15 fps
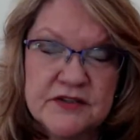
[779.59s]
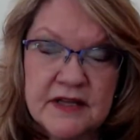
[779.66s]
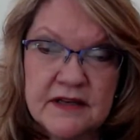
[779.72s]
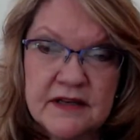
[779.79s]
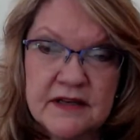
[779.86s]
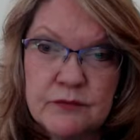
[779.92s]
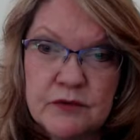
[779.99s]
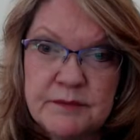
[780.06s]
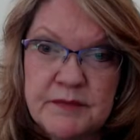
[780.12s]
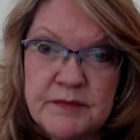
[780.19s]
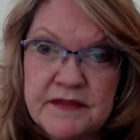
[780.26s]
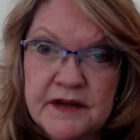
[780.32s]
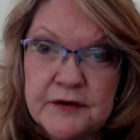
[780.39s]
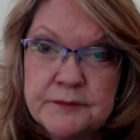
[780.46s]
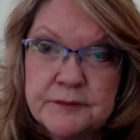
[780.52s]
that it will be
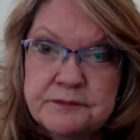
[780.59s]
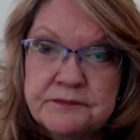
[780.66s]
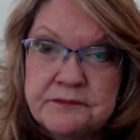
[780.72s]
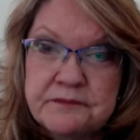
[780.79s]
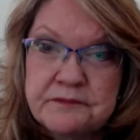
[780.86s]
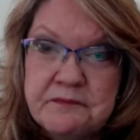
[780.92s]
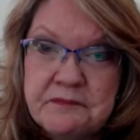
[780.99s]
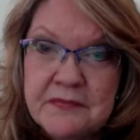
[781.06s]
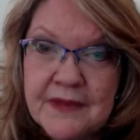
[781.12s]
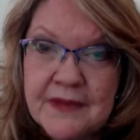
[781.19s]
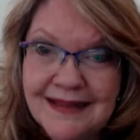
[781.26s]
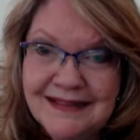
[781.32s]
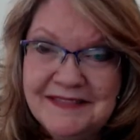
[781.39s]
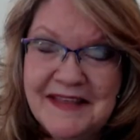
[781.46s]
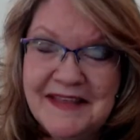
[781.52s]
there.
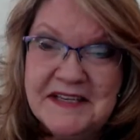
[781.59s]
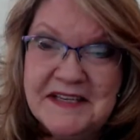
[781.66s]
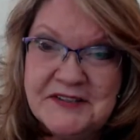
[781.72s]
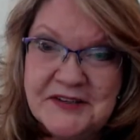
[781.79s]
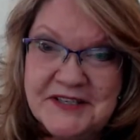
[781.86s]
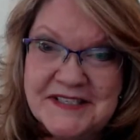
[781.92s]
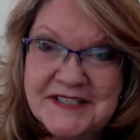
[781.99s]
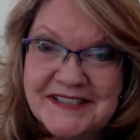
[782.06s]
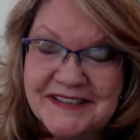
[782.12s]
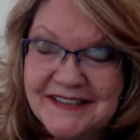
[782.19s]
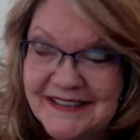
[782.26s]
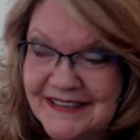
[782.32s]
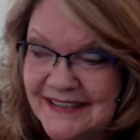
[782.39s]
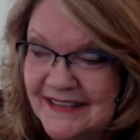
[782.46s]
And thanks, Crystal.